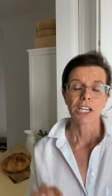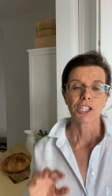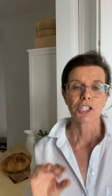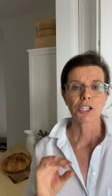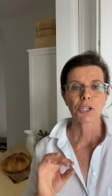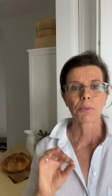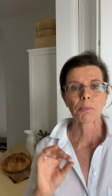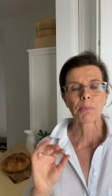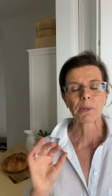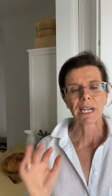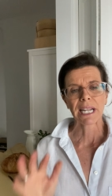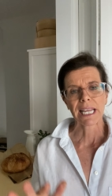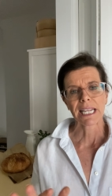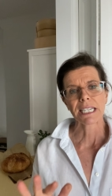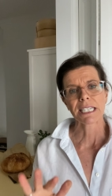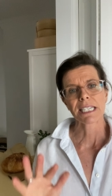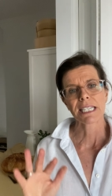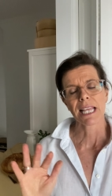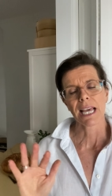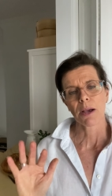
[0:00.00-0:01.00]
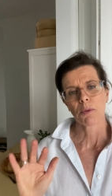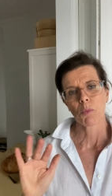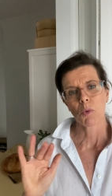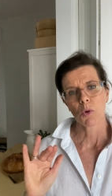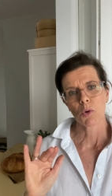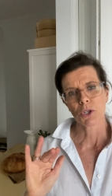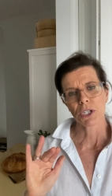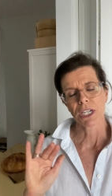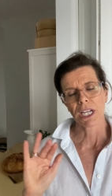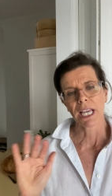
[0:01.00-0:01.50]
to blend that
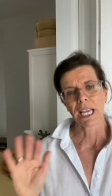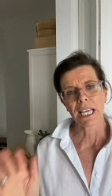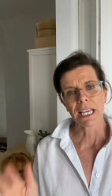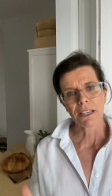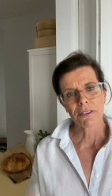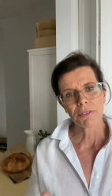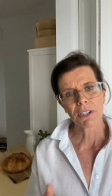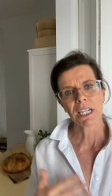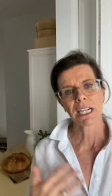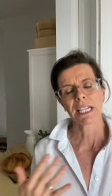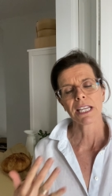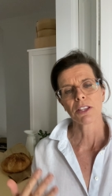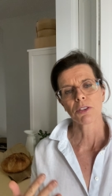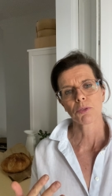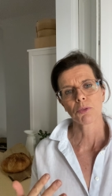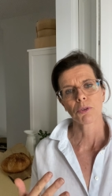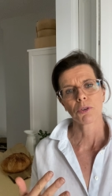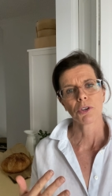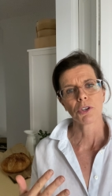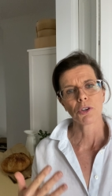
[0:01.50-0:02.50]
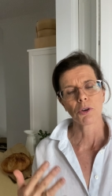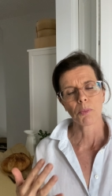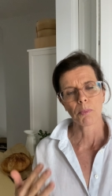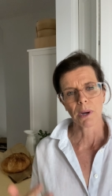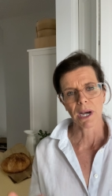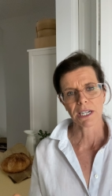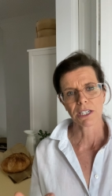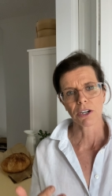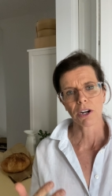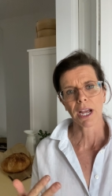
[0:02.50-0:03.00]
water evenly through your
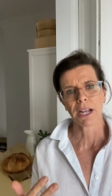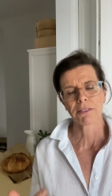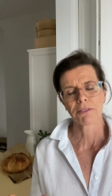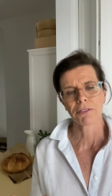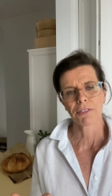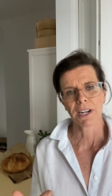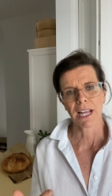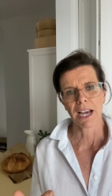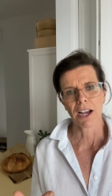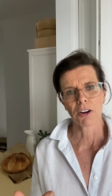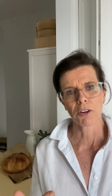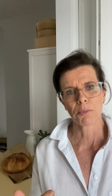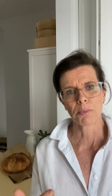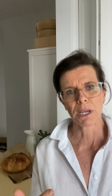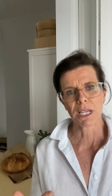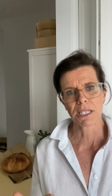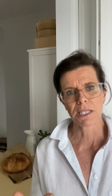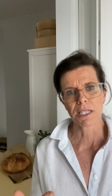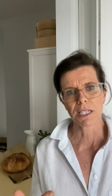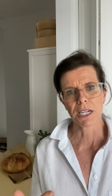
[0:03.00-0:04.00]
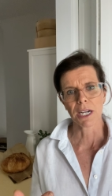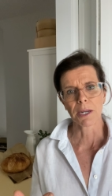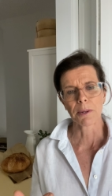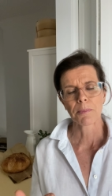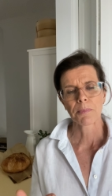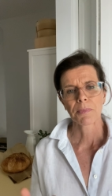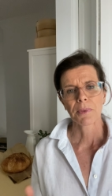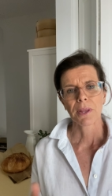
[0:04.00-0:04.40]
butter and flour mixture.